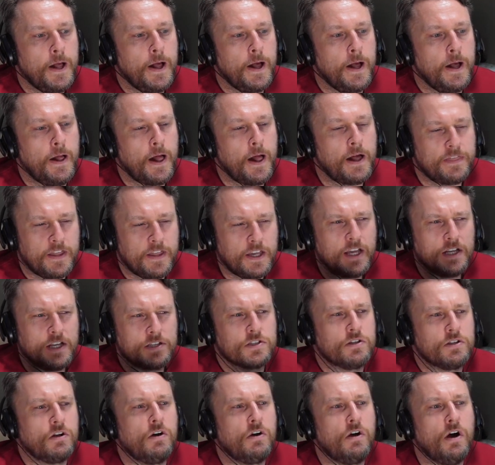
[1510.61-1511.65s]
I think I
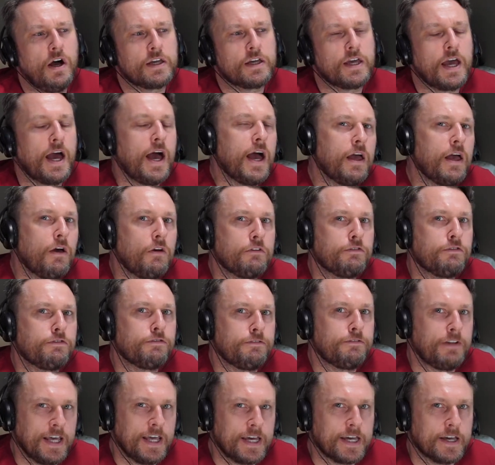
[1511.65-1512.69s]
saw a guy on
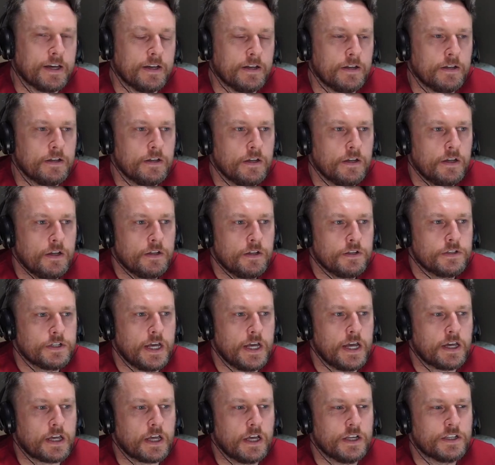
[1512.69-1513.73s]
Flickr
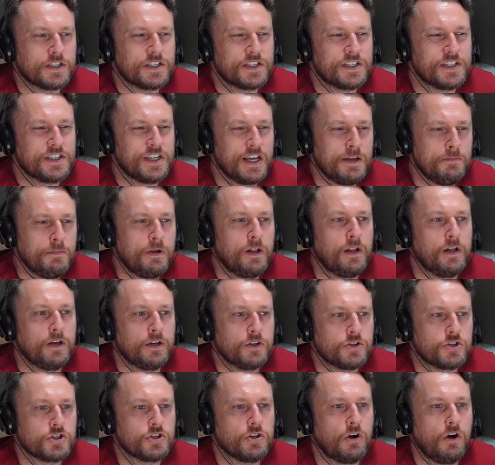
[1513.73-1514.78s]
take a
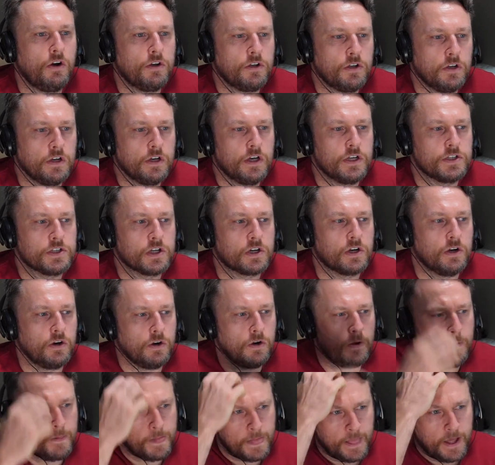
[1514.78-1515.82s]
similar shot years
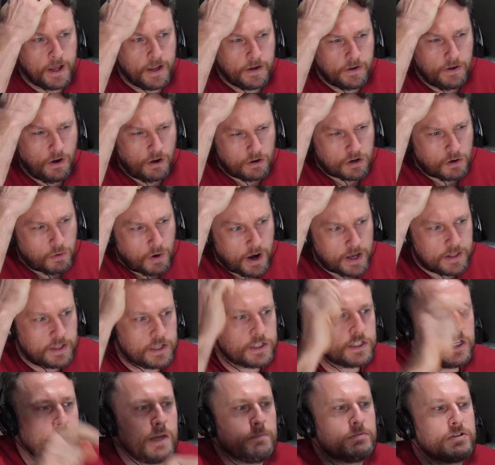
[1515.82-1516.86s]
ago, not quite the
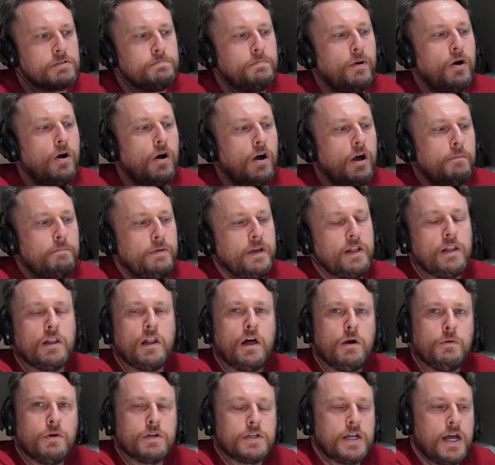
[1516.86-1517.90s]
same spot, a bit
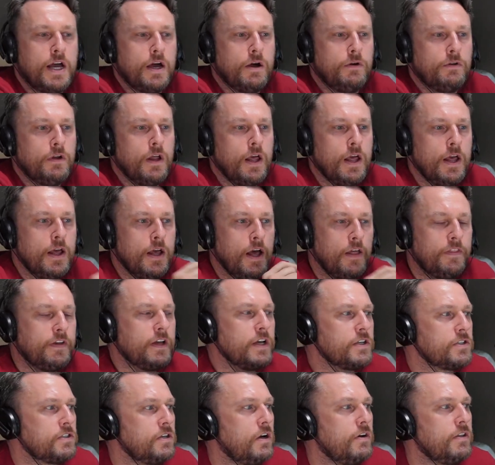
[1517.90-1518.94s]
lower down. I
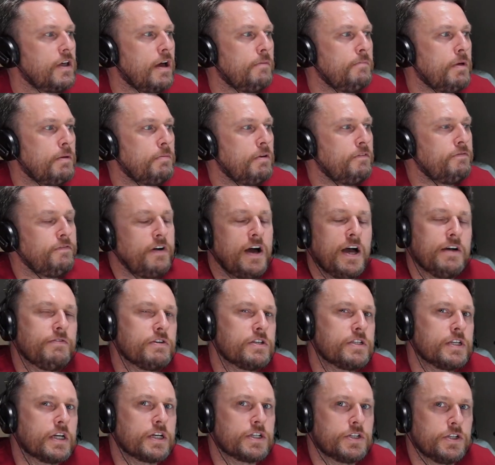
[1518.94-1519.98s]
think I saw that maybe 5 or
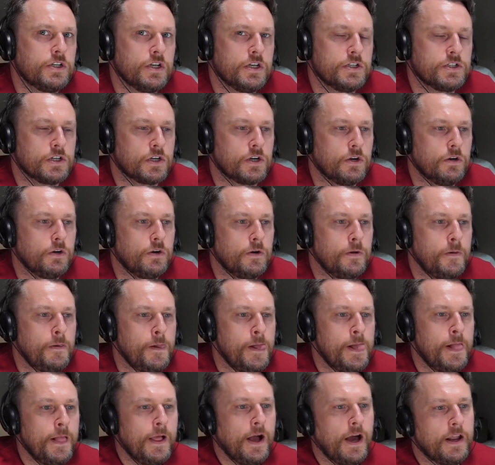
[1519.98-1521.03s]
6 years ago.
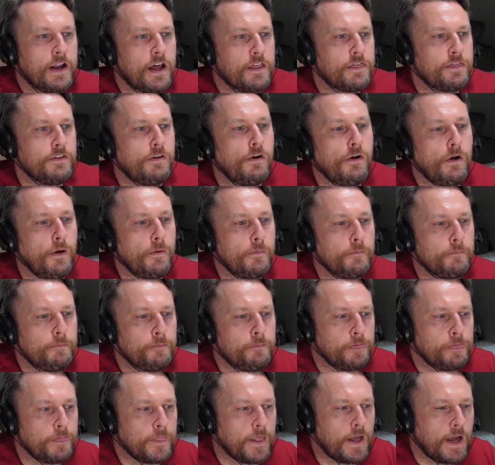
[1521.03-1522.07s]
And I thought,
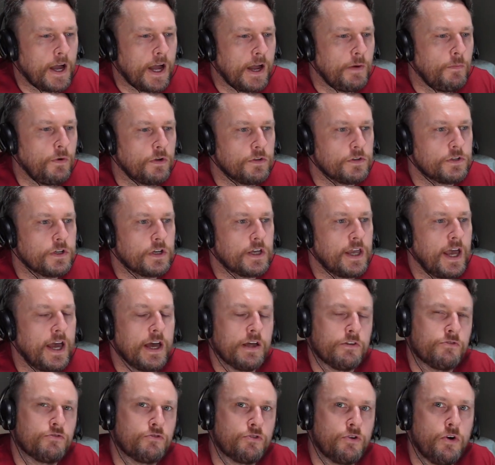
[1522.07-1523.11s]
I want to
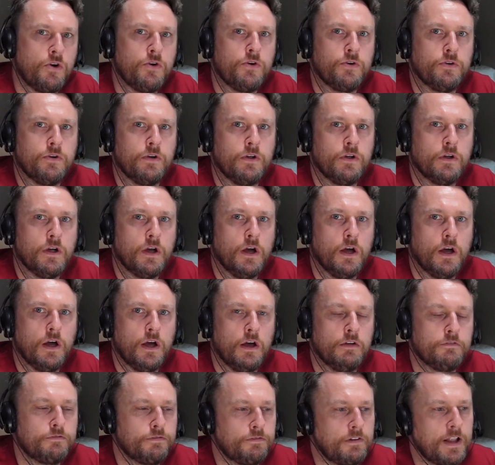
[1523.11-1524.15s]
get a drone
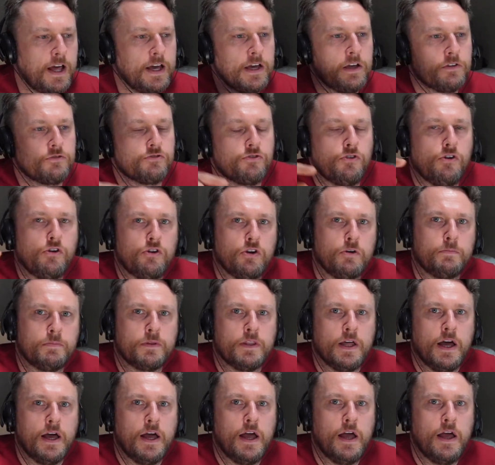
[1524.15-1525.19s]
and fly a drone up
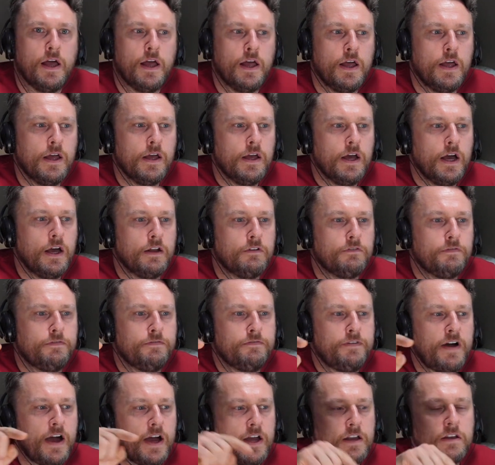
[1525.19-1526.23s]
there and
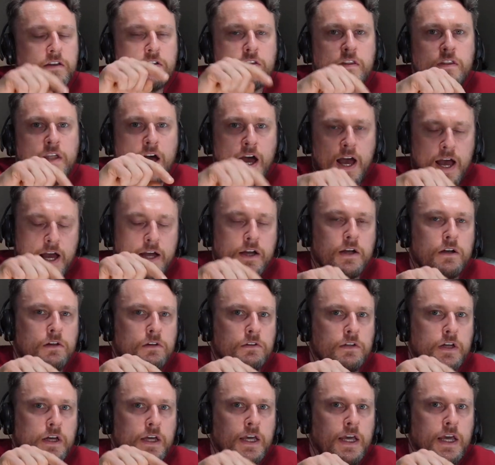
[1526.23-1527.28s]
find that
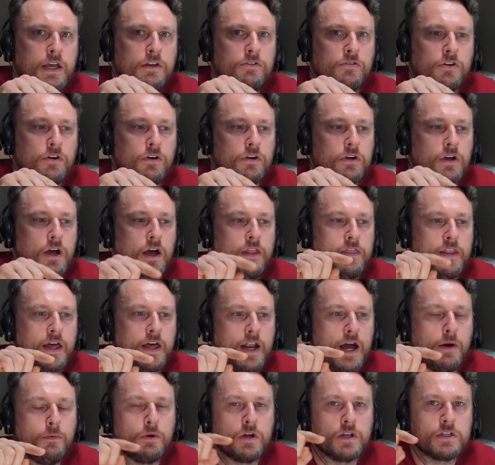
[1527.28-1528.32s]
angle that he took, and
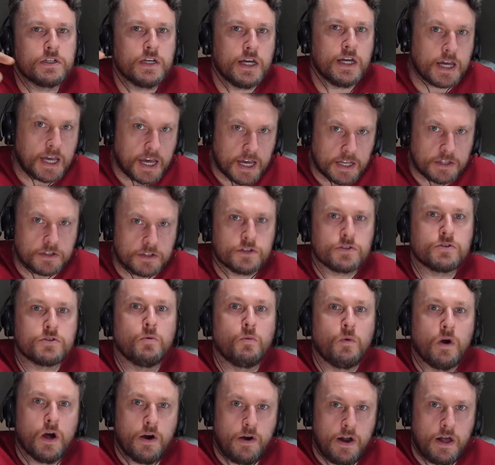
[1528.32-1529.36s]
then I want to take it to
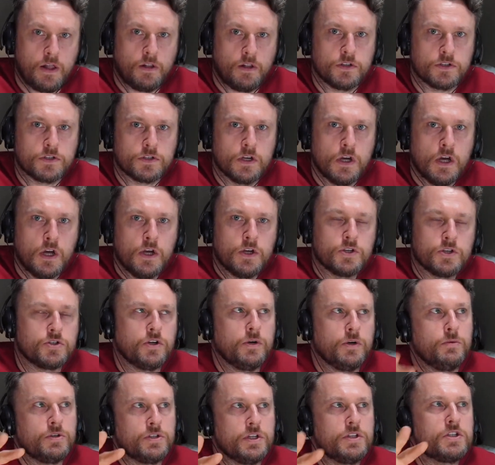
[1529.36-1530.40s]
somewhere else. So
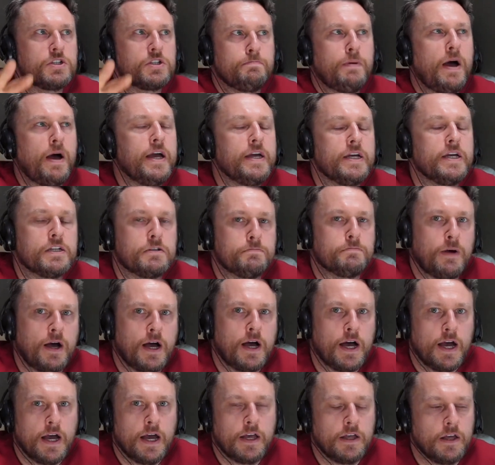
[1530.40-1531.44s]
it was inspired
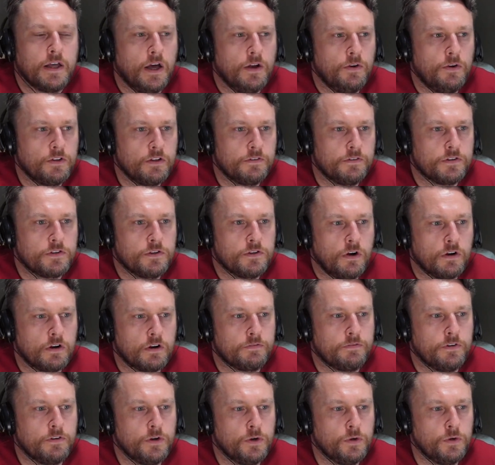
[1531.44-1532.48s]
by another
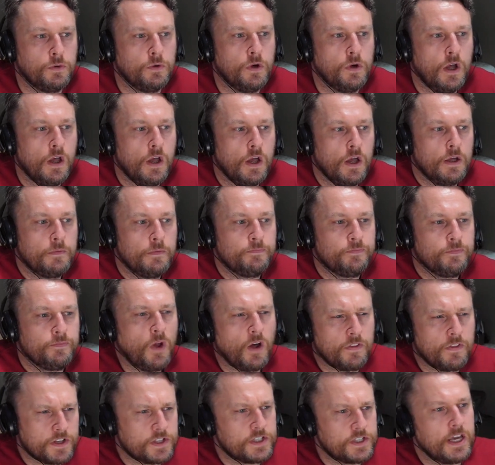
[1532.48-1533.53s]
photographer who,
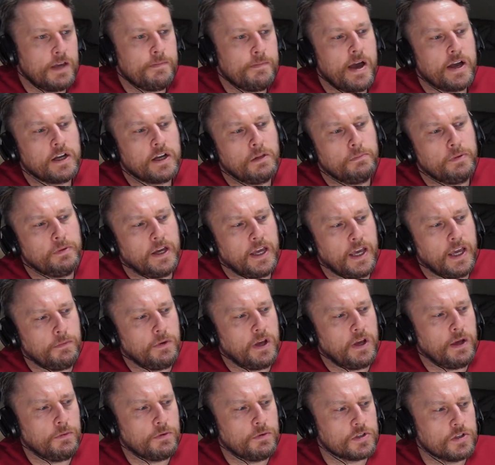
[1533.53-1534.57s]
not the same angle, but
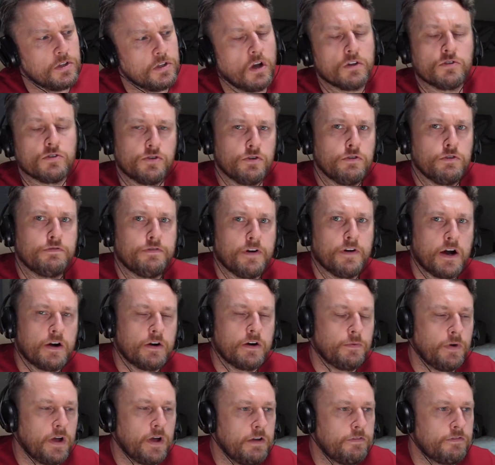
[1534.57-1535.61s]
he was not too far
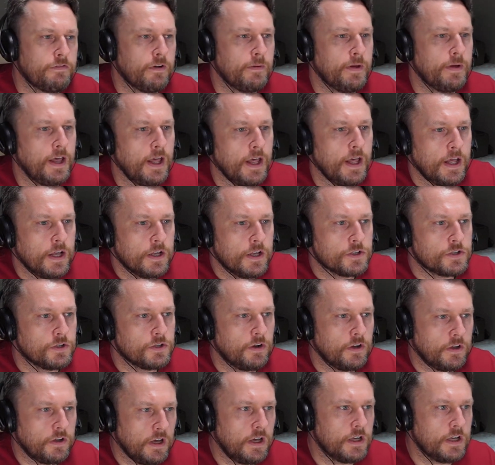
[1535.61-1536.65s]
away from it.
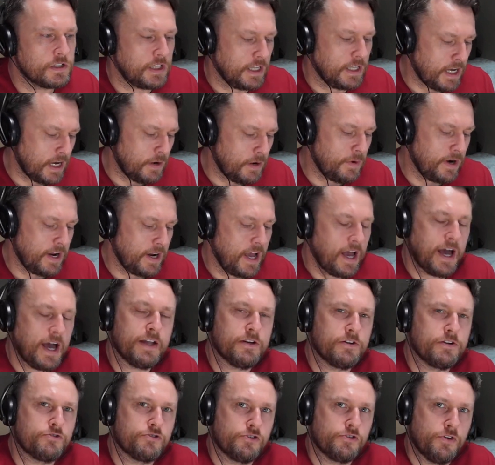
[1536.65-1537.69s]
So years later, when I
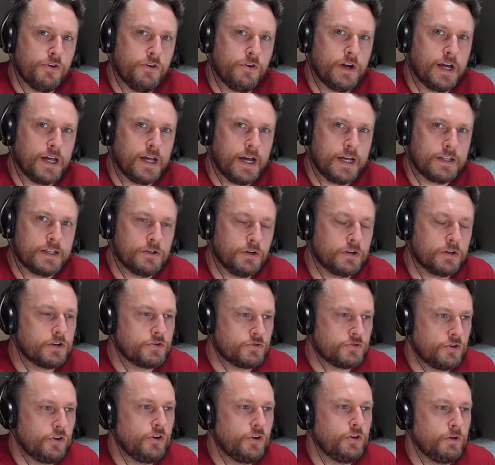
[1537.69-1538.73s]
had a drone, I took a
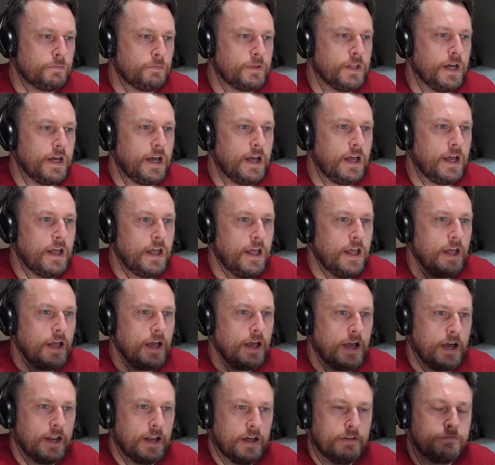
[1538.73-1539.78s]
drone up there
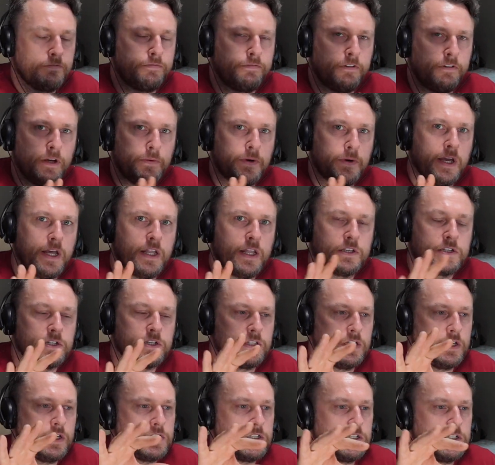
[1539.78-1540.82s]
and I flew it into
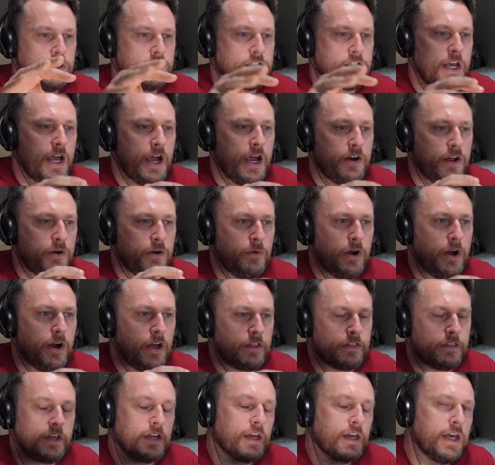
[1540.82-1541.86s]
this area where
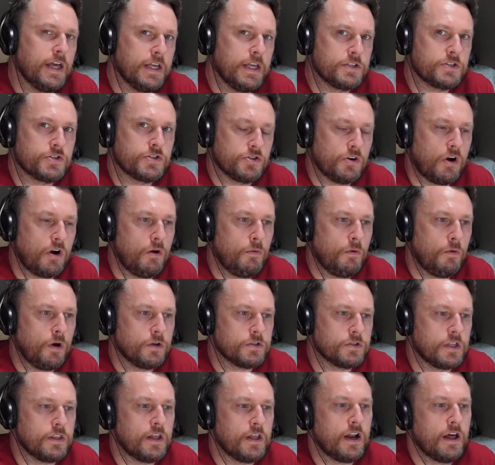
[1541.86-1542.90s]
I think his shot
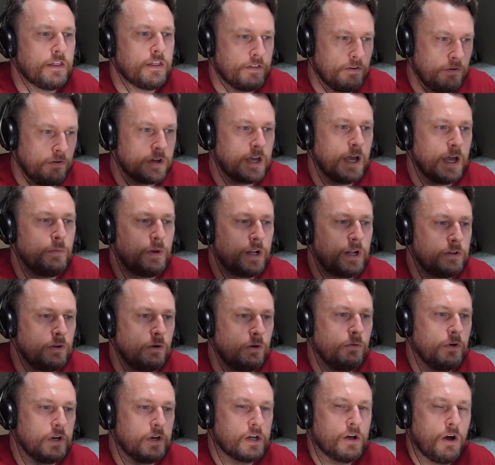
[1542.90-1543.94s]
was. And then I thought, okay, well, I
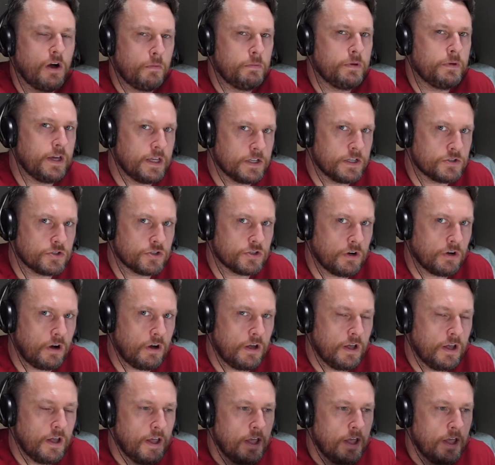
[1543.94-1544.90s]
don't want to copy his shot,